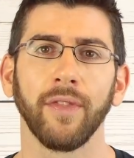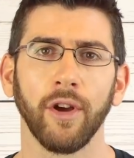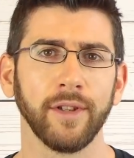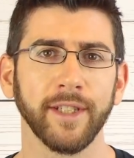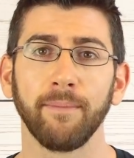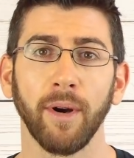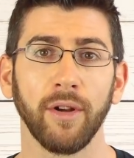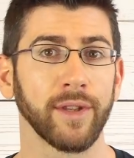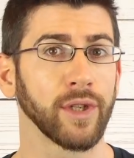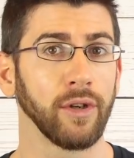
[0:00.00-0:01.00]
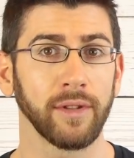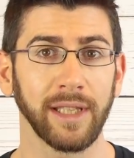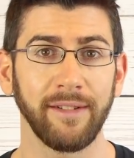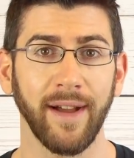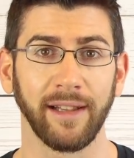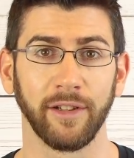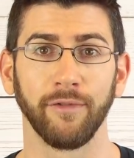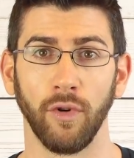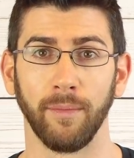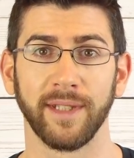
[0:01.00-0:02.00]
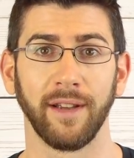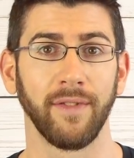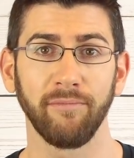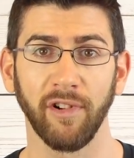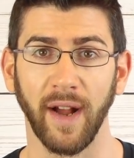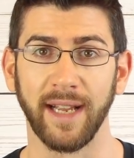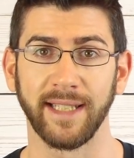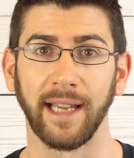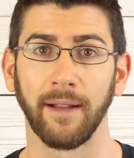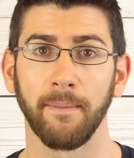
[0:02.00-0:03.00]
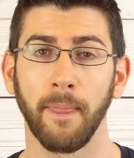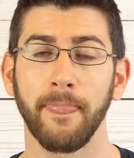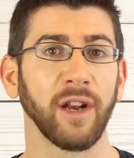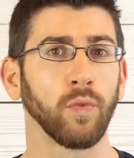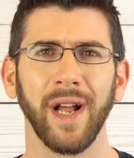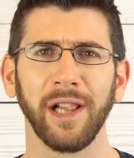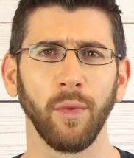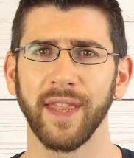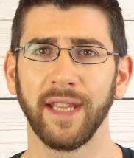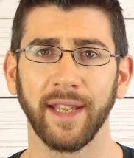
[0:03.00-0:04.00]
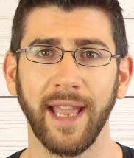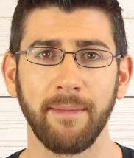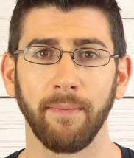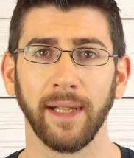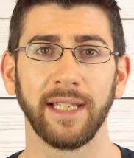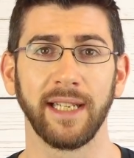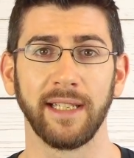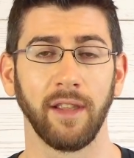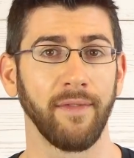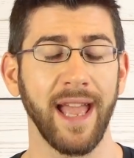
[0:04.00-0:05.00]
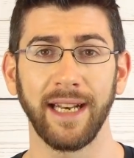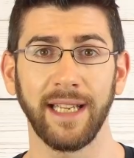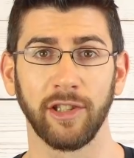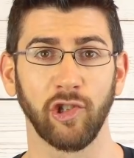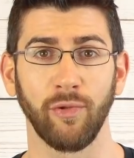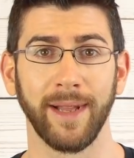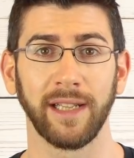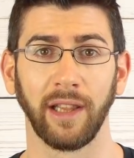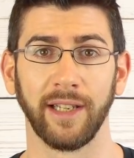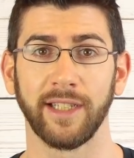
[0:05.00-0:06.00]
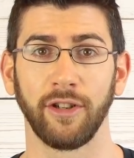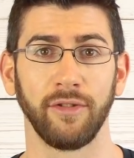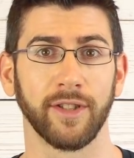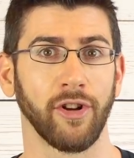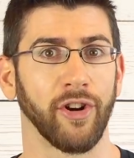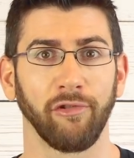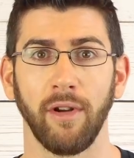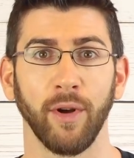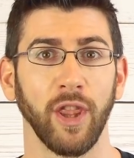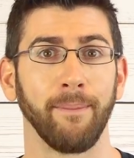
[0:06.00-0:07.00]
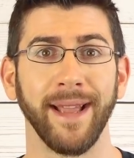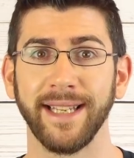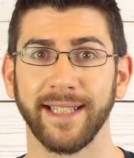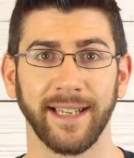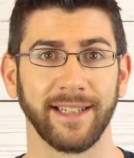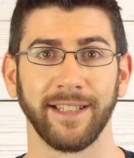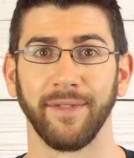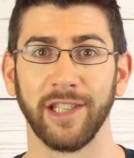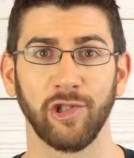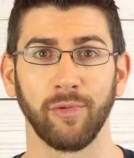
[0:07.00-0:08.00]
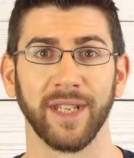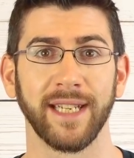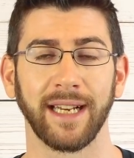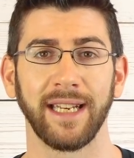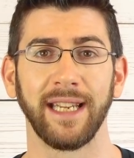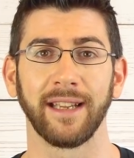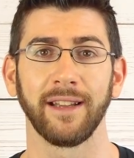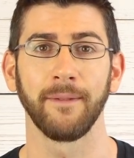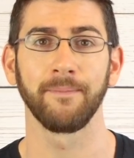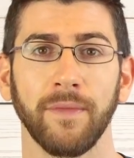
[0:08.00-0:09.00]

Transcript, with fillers: Those are both totally valid forms of improvising, and well within the capabilities of any instrumentalist who's got a grip on the basics of instrument technique.